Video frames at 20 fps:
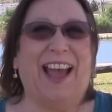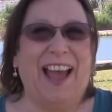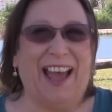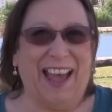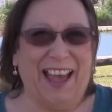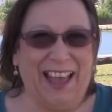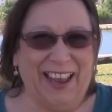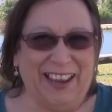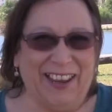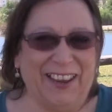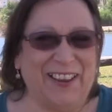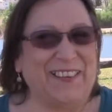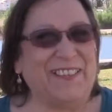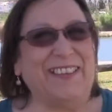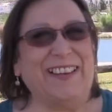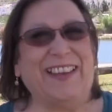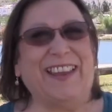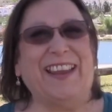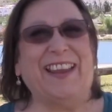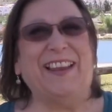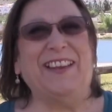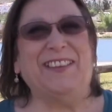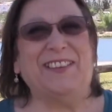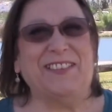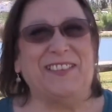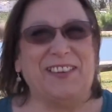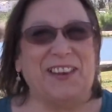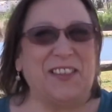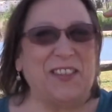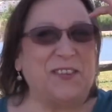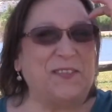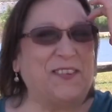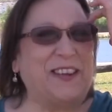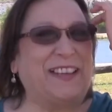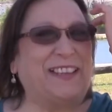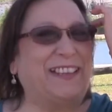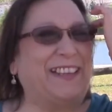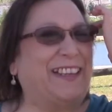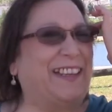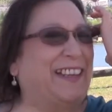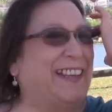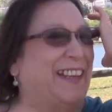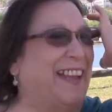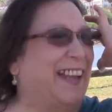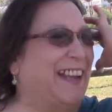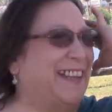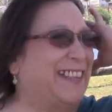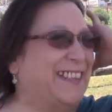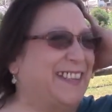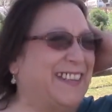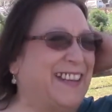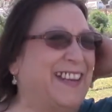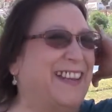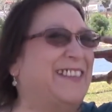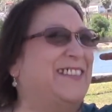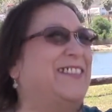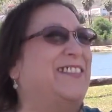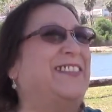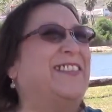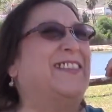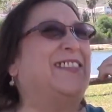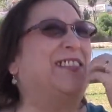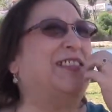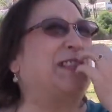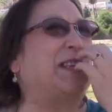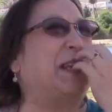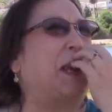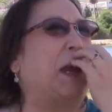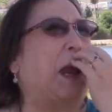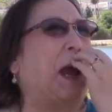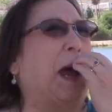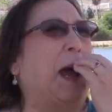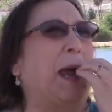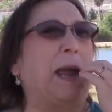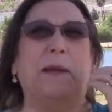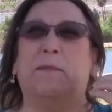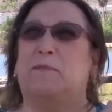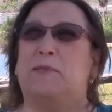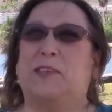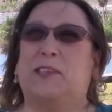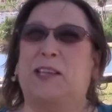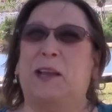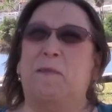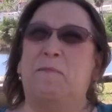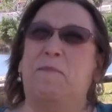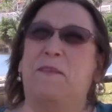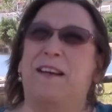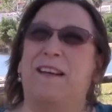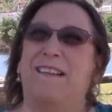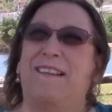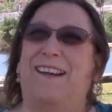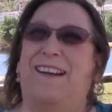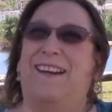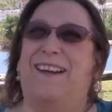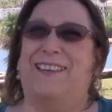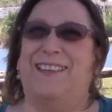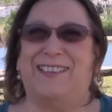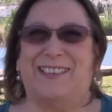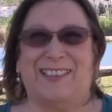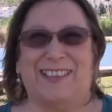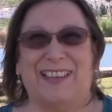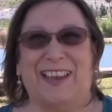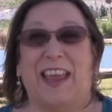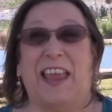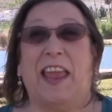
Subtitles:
hello again to another weekly connection. As you can see, I am somewhere else.